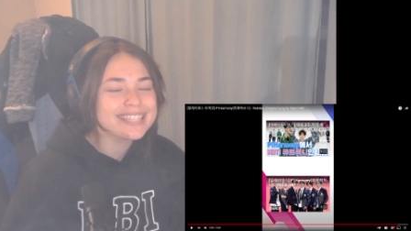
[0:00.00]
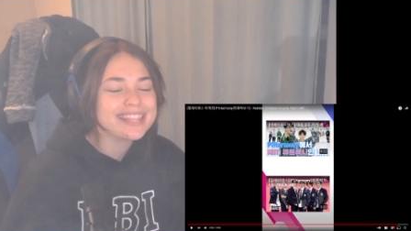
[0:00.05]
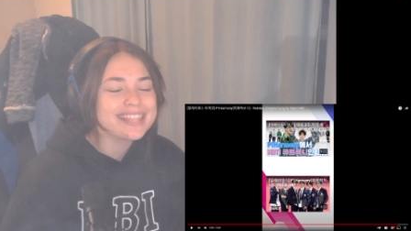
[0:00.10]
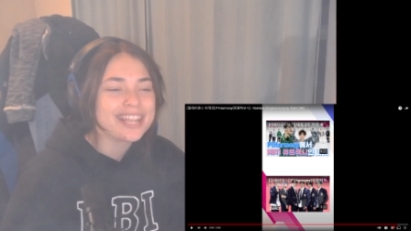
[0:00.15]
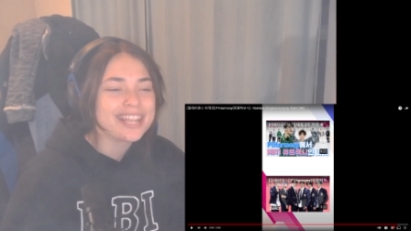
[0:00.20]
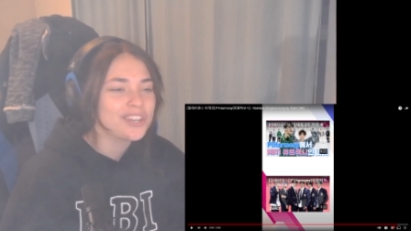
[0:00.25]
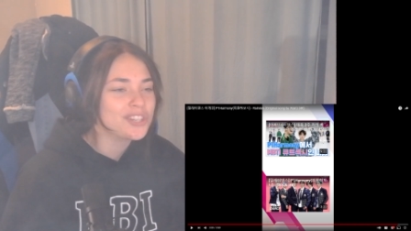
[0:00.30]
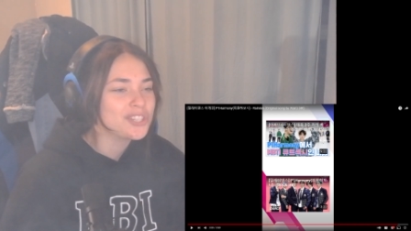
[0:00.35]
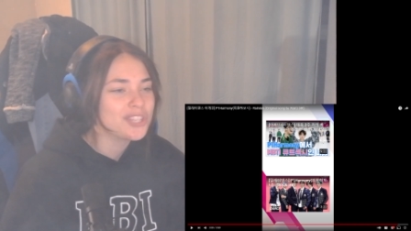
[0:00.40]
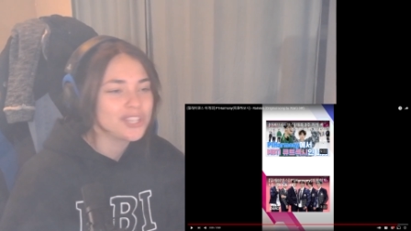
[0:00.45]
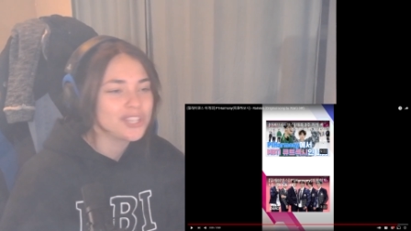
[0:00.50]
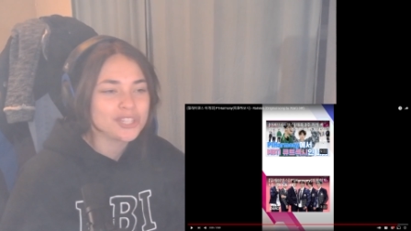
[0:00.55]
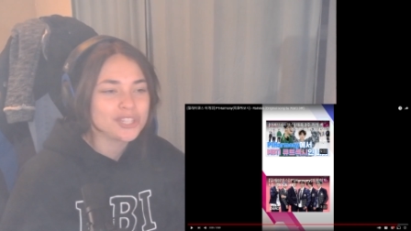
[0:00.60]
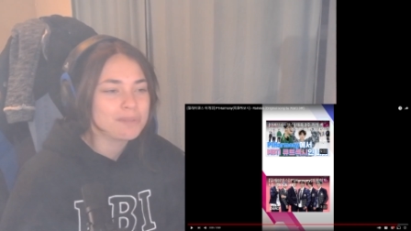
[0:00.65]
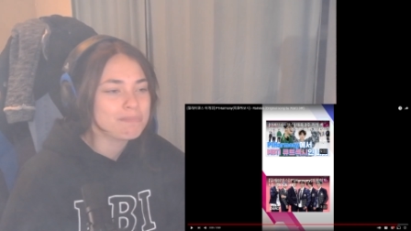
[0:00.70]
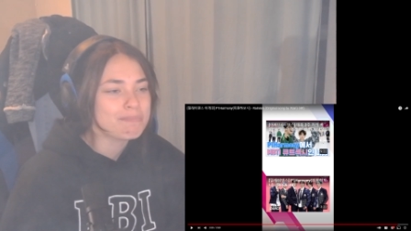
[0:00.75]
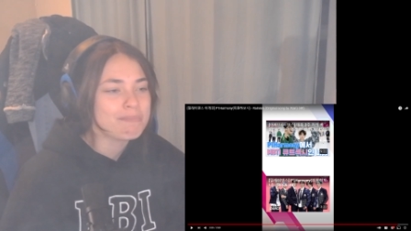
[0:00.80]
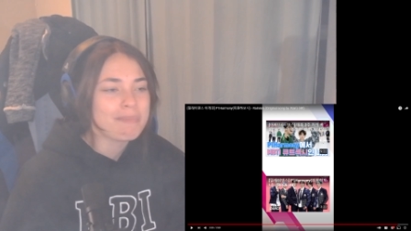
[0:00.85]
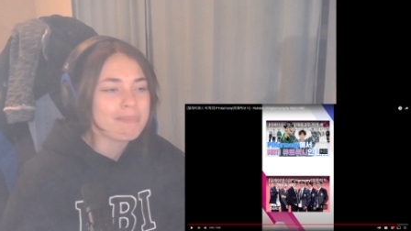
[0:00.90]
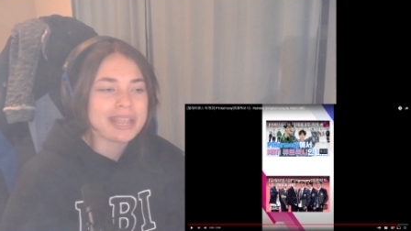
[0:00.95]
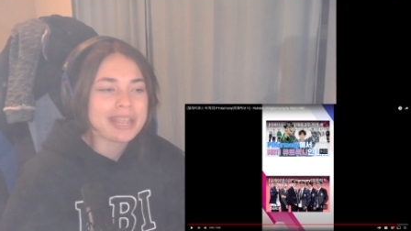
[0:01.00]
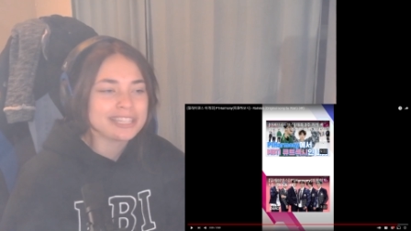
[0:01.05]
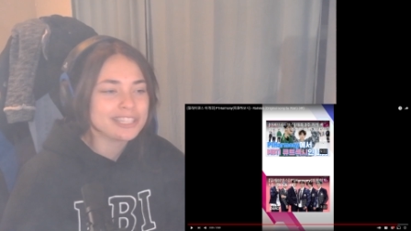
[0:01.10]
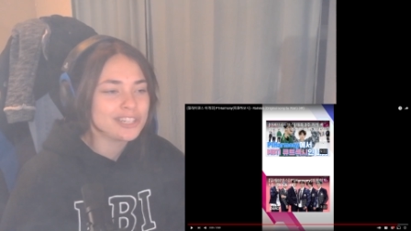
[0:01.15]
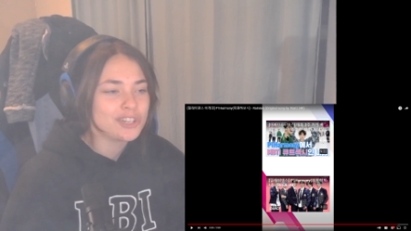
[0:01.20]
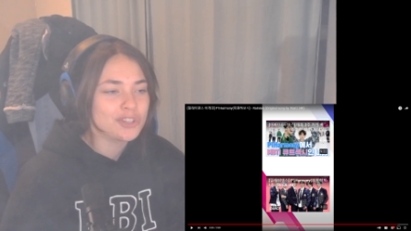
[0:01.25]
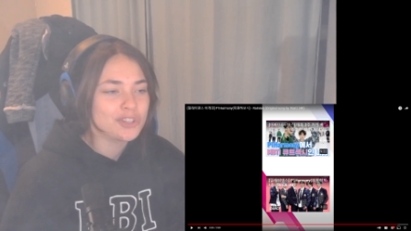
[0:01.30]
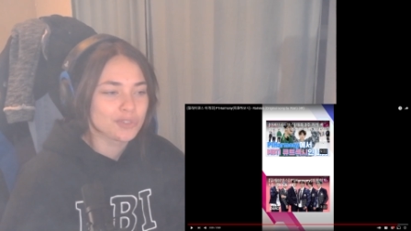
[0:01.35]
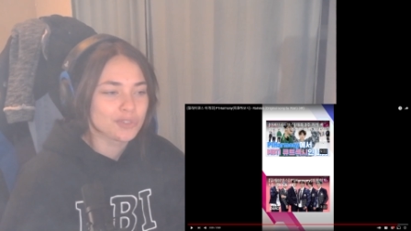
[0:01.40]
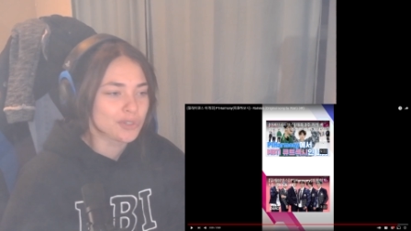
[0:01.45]
they are such an
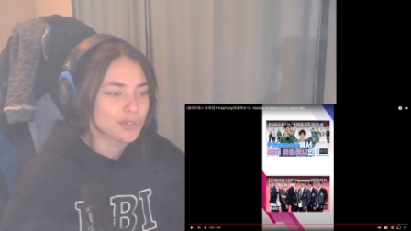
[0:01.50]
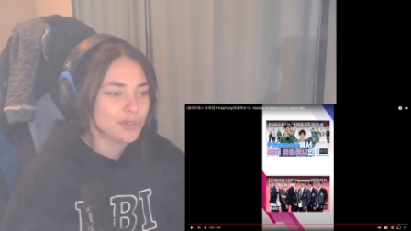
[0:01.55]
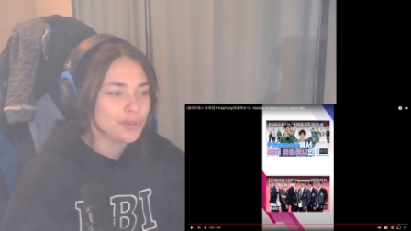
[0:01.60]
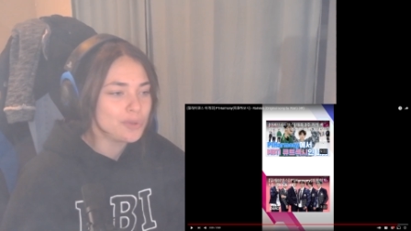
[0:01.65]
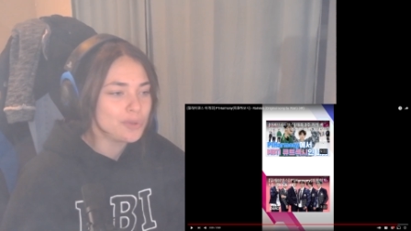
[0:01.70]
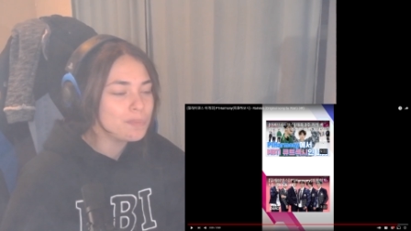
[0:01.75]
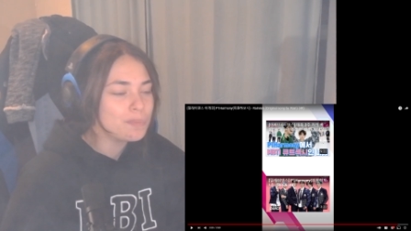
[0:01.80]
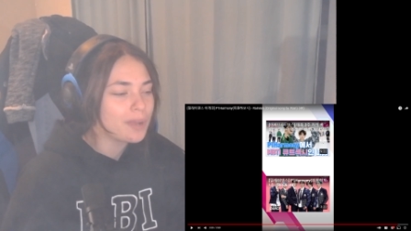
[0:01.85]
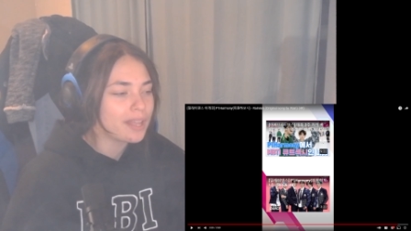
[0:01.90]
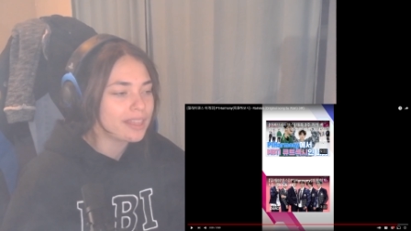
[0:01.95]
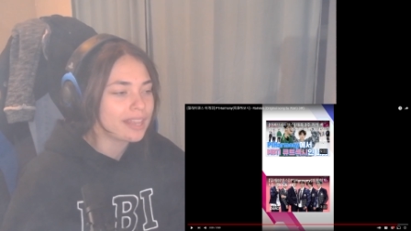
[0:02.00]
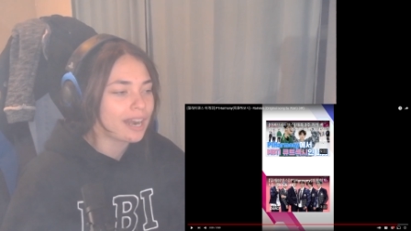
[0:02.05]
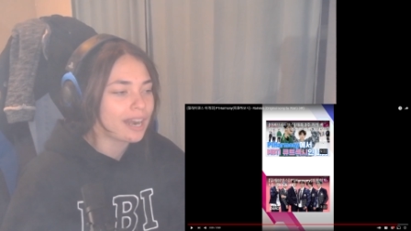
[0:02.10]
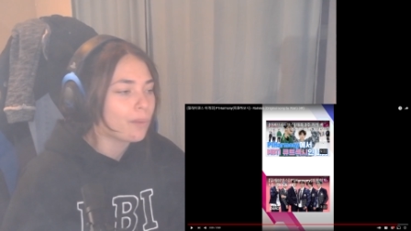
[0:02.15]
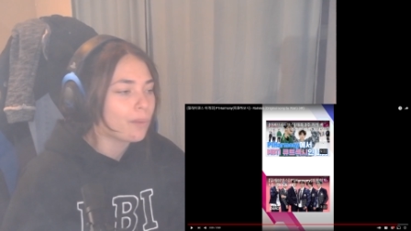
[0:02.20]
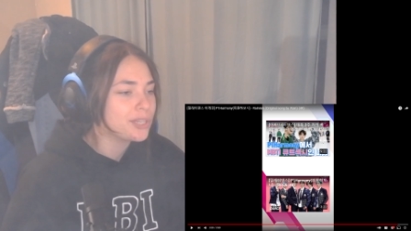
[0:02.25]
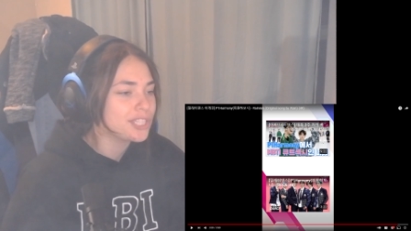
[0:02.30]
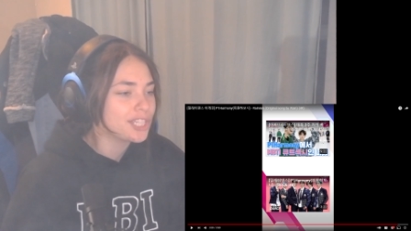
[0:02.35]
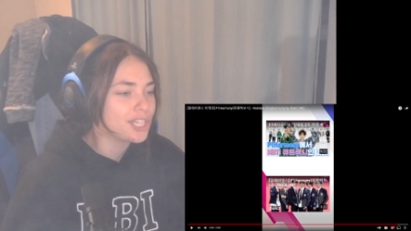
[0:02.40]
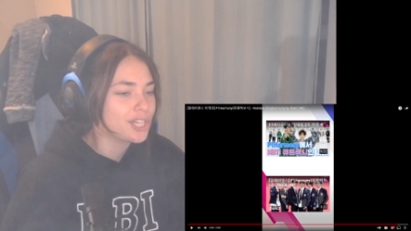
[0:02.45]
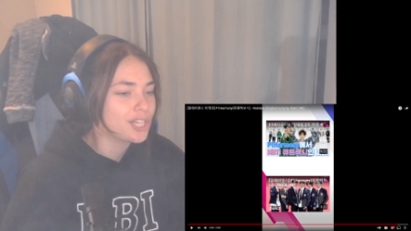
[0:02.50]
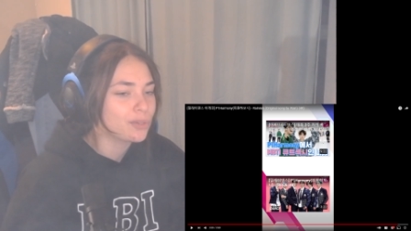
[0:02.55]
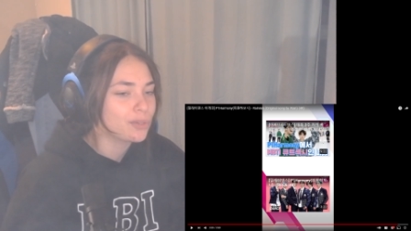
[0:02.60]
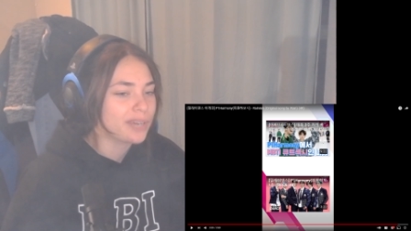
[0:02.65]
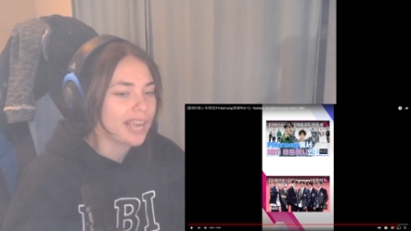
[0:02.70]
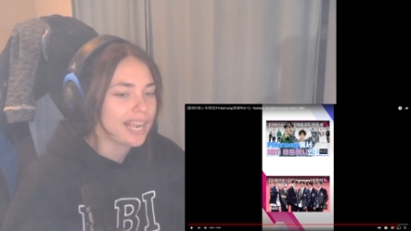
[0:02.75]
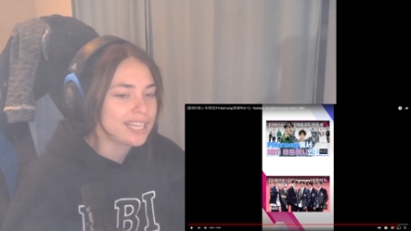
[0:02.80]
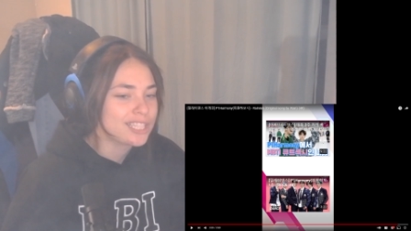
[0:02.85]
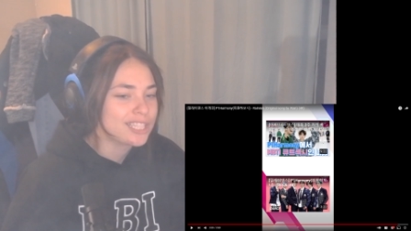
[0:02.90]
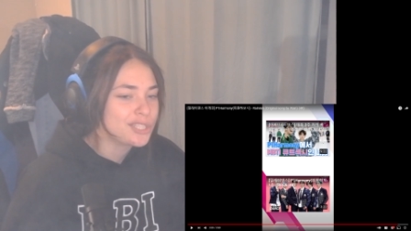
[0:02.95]
amazing group that I wish I could have
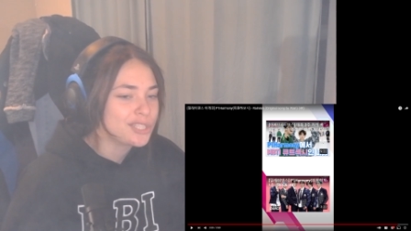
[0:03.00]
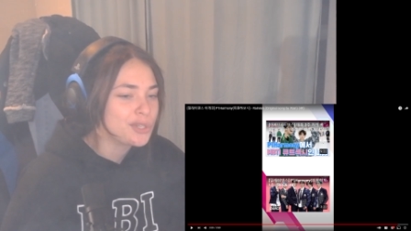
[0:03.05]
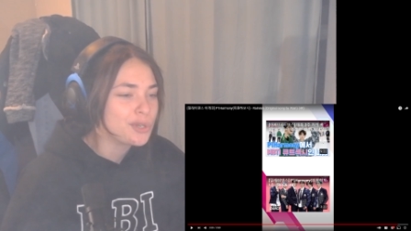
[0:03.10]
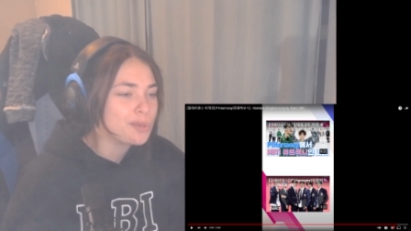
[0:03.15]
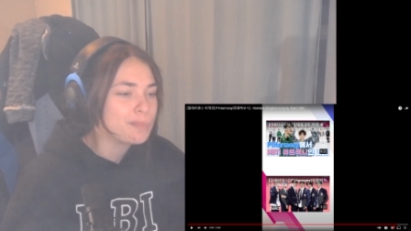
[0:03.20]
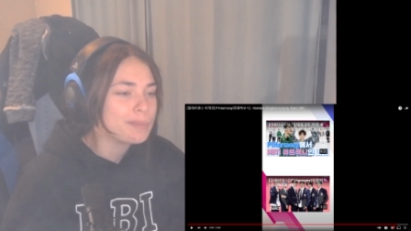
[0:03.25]
reacted to,